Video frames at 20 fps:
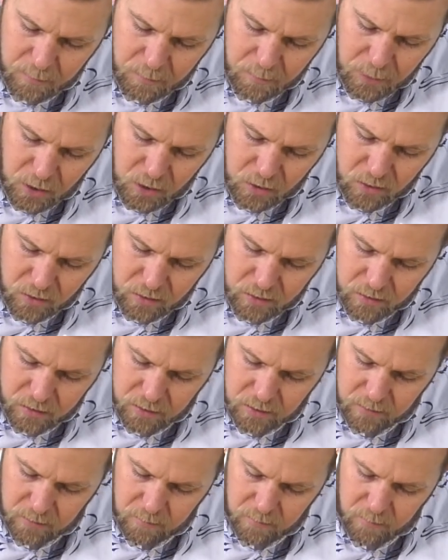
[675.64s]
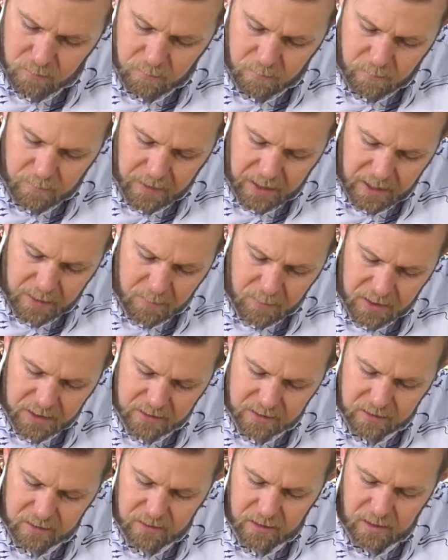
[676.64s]
poke my
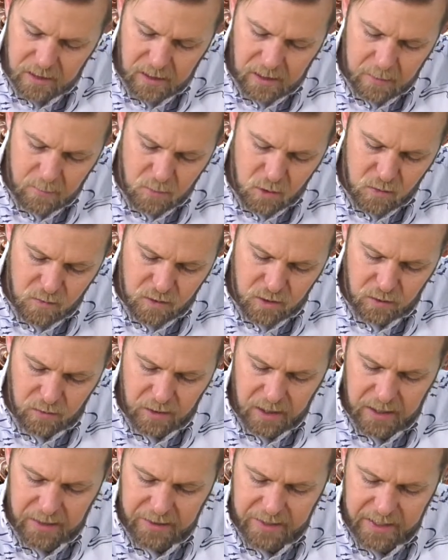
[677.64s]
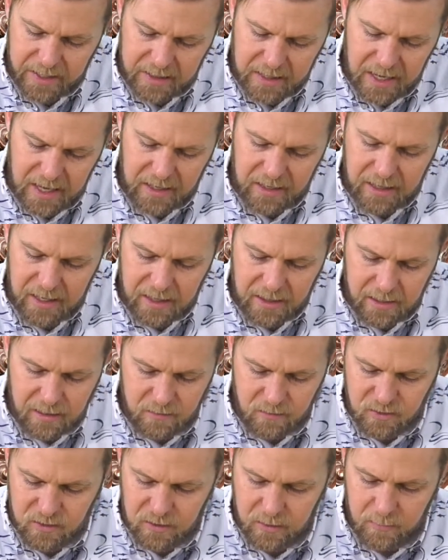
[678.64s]
pencil in and I move it around like that, and that
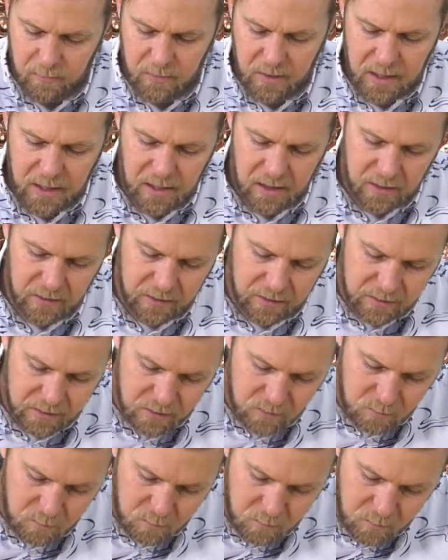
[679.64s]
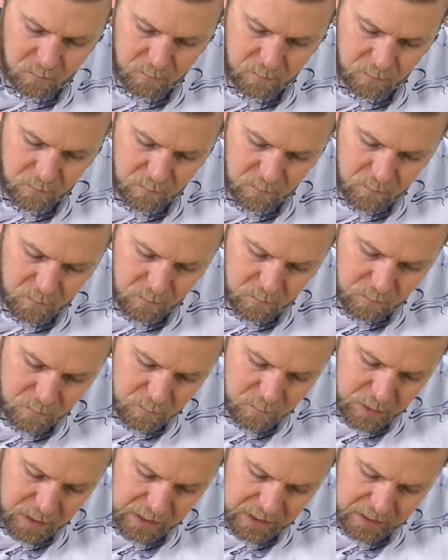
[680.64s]
gives them these
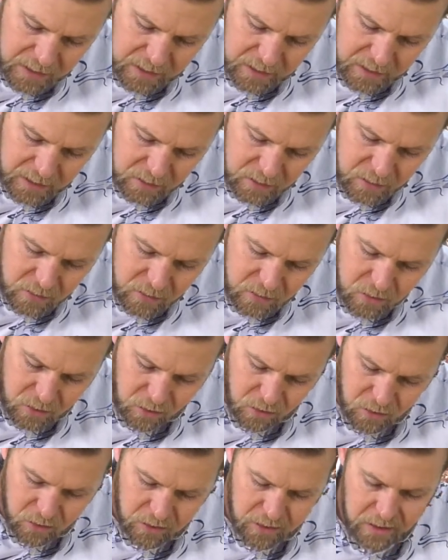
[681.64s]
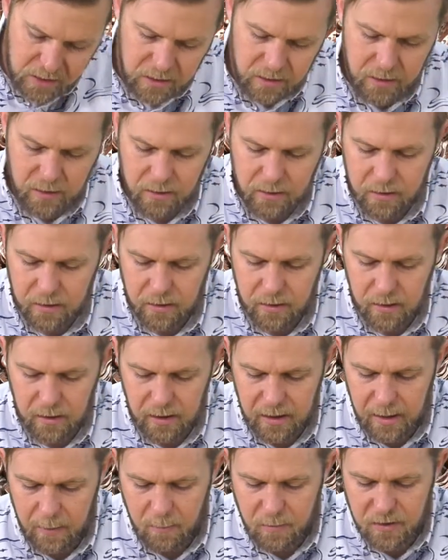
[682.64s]
big curly
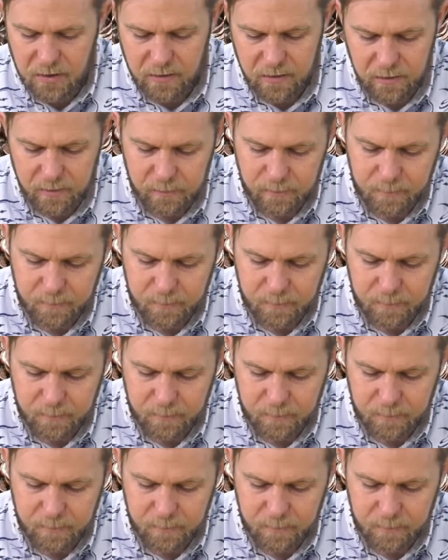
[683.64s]
lips.